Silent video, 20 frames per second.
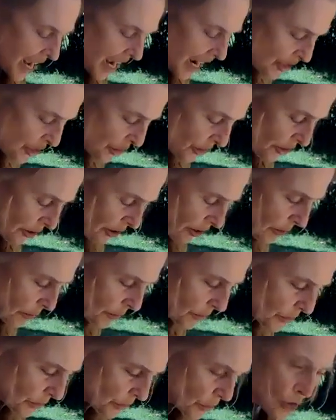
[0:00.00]
And your
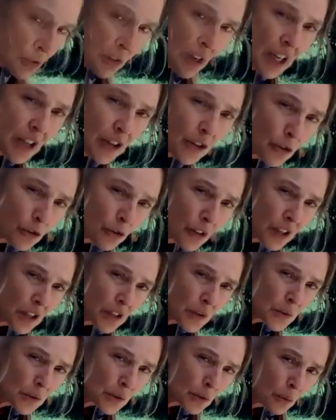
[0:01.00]
arms are straight, your
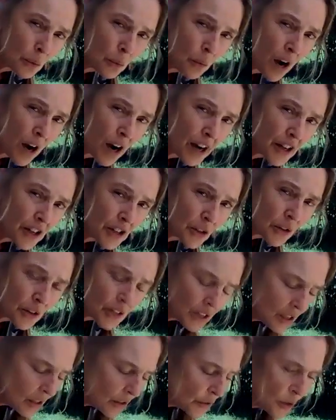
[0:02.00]
fingers are wide, your
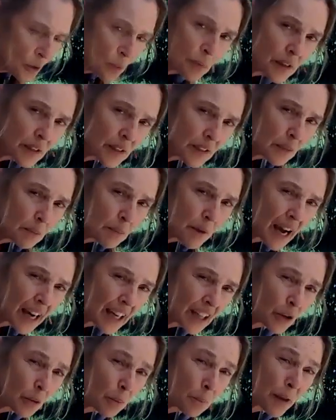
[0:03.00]
heels are pressing
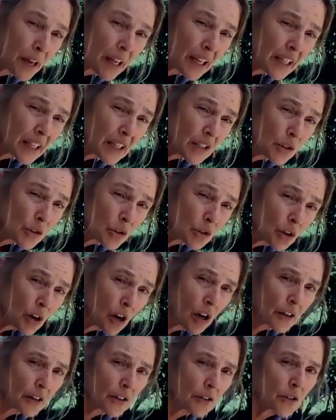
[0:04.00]
back, your belly is
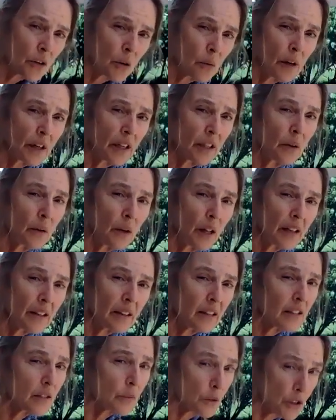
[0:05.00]
strong. You don't want to go like
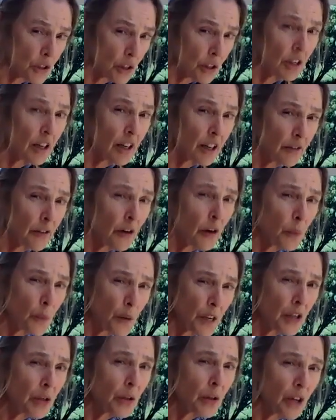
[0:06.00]
this, which a lot of our
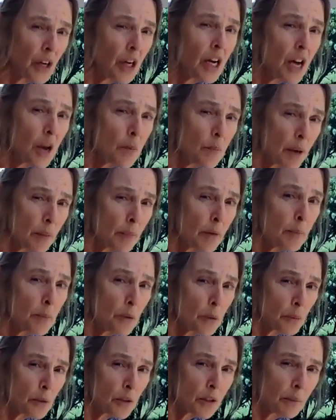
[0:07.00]
weaker baby
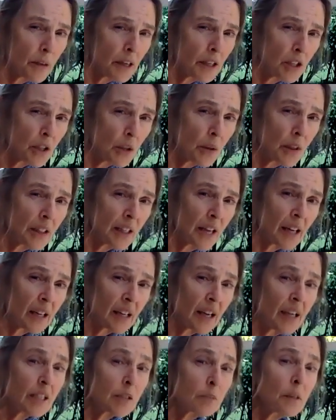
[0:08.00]
boomers might do. In that
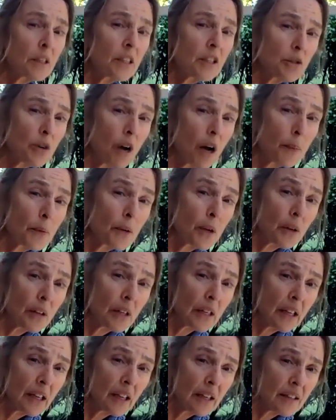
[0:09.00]
case, please drop your
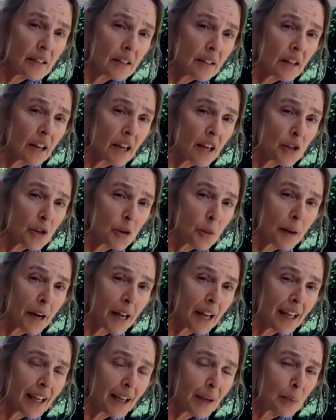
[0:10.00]
knees, engage your
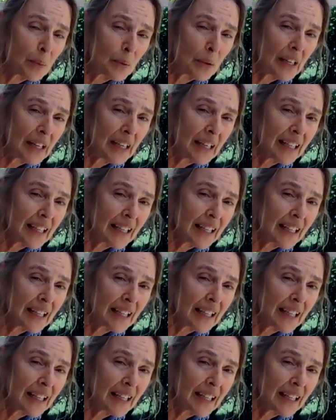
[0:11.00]
belly, and breathe.